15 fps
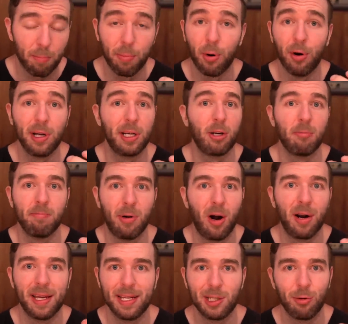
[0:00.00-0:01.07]
put your
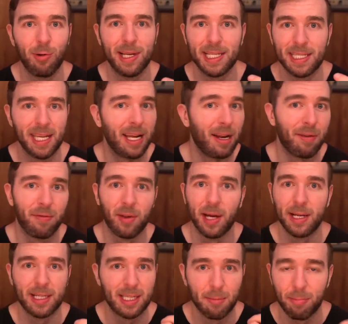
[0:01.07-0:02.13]
body into a state of
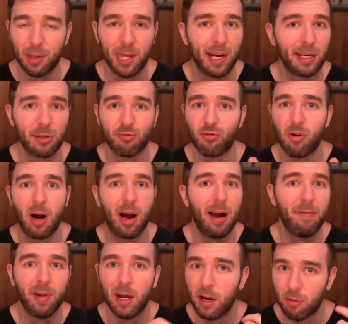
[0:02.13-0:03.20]
like sympathetic
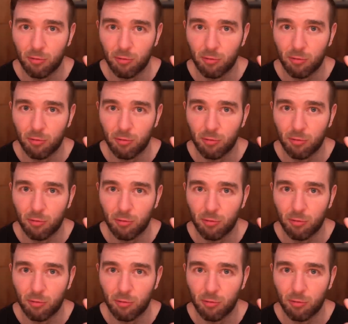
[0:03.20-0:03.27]
drive,